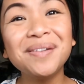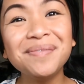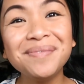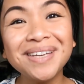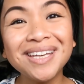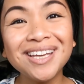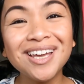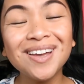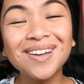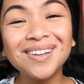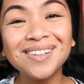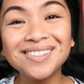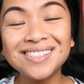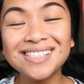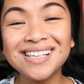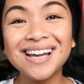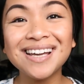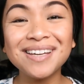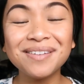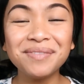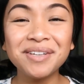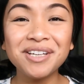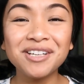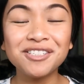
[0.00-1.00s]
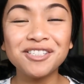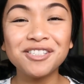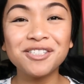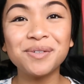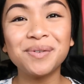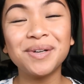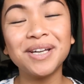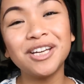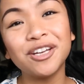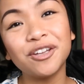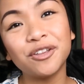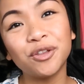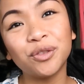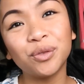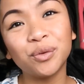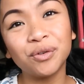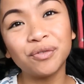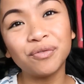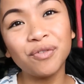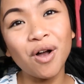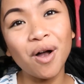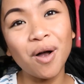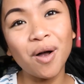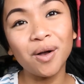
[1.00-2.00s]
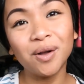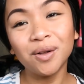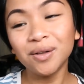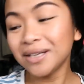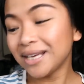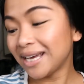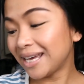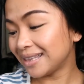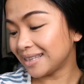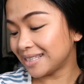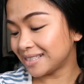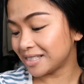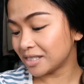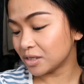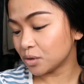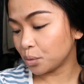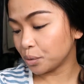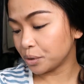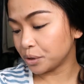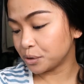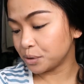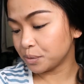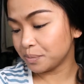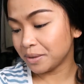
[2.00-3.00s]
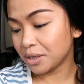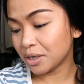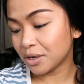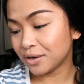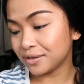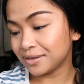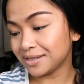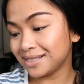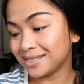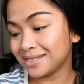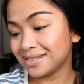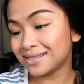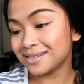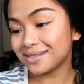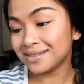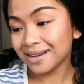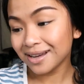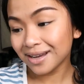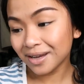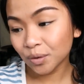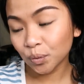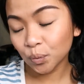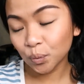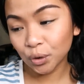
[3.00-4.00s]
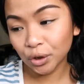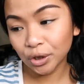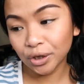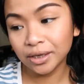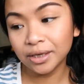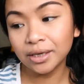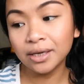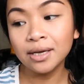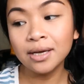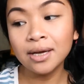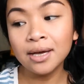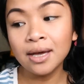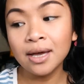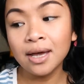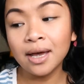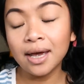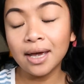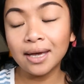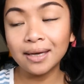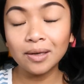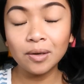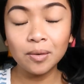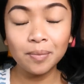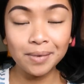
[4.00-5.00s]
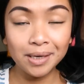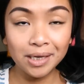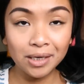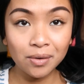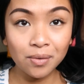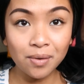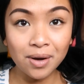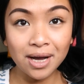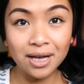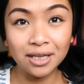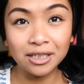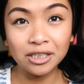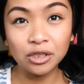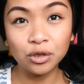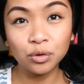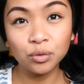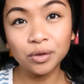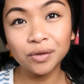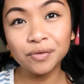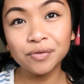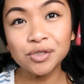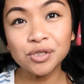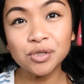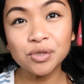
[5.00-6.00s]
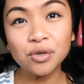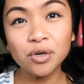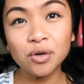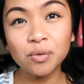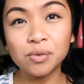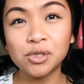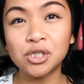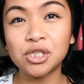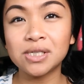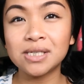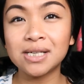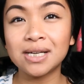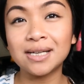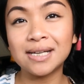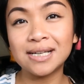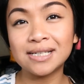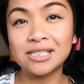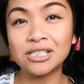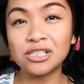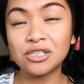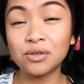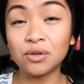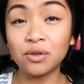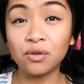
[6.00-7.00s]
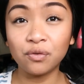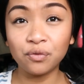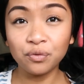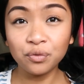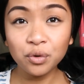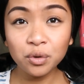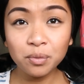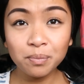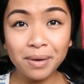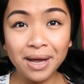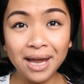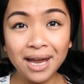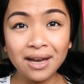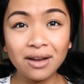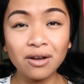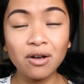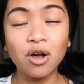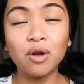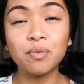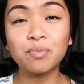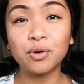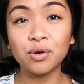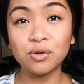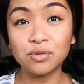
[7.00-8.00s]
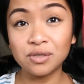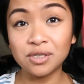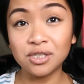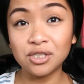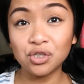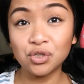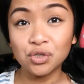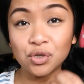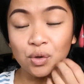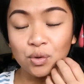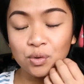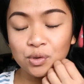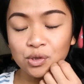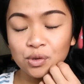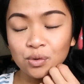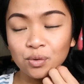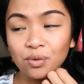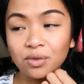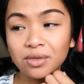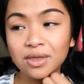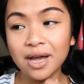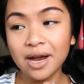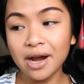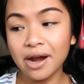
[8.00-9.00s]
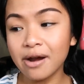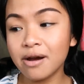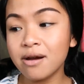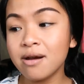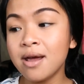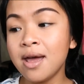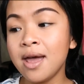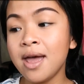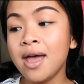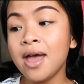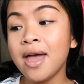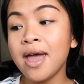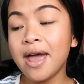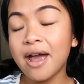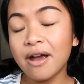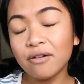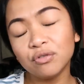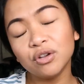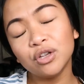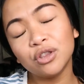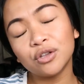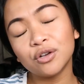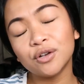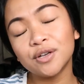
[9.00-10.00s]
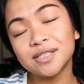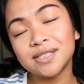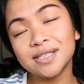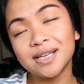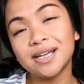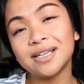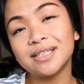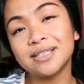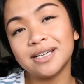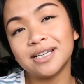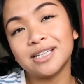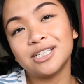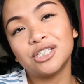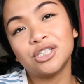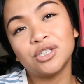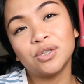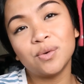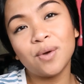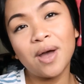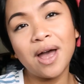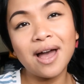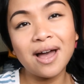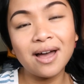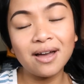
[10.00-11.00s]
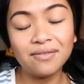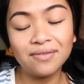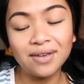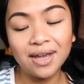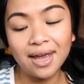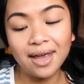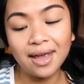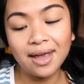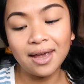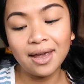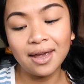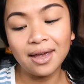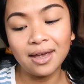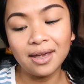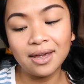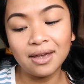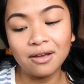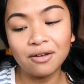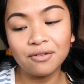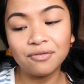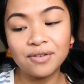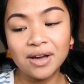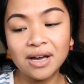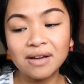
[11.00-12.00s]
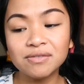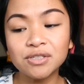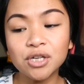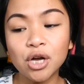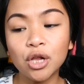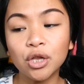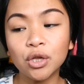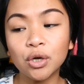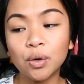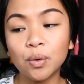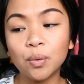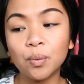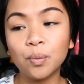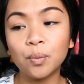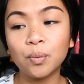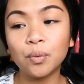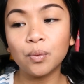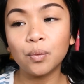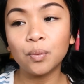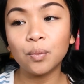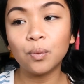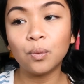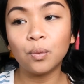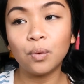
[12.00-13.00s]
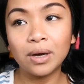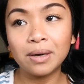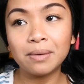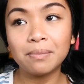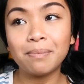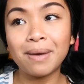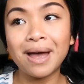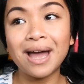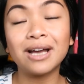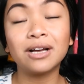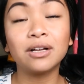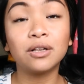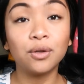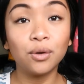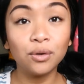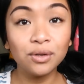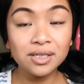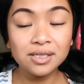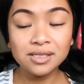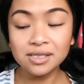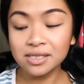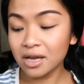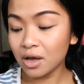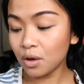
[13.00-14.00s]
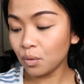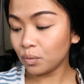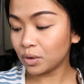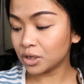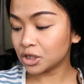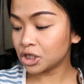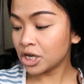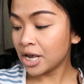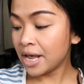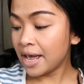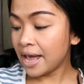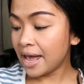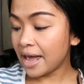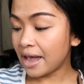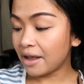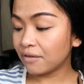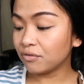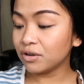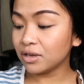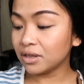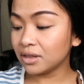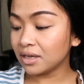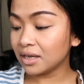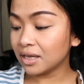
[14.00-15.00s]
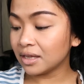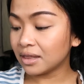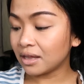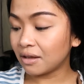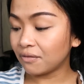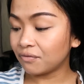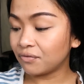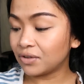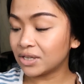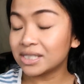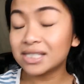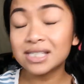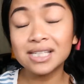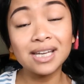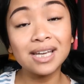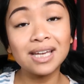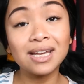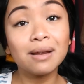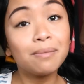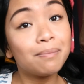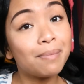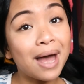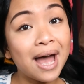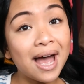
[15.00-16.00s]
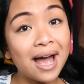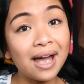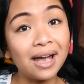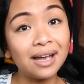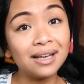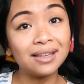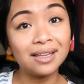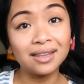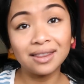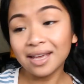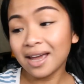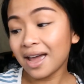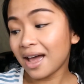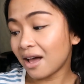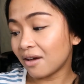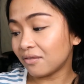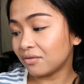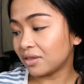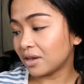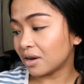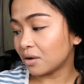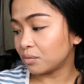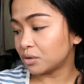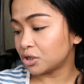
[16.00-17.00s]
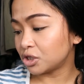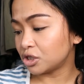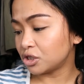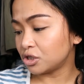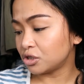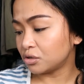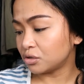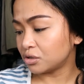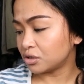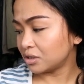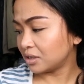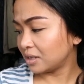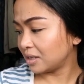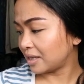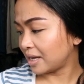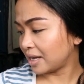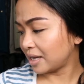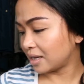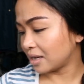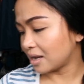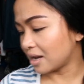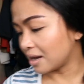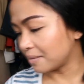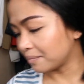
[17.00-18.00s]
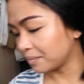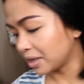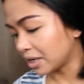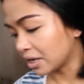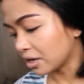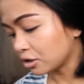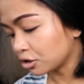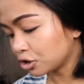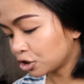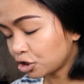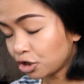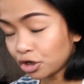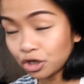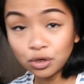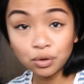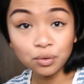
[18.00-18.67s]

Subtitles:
Amigos, I am here to do another thrift haul, and this is going to be on the Stanwood and Camino Island thrift store, which is connected to the food bank. All proceeds go to there. Every Thursday they do have a $5 one bag clothing sale, which everything that fits in a bag that they have there, which is usually like here, I'll show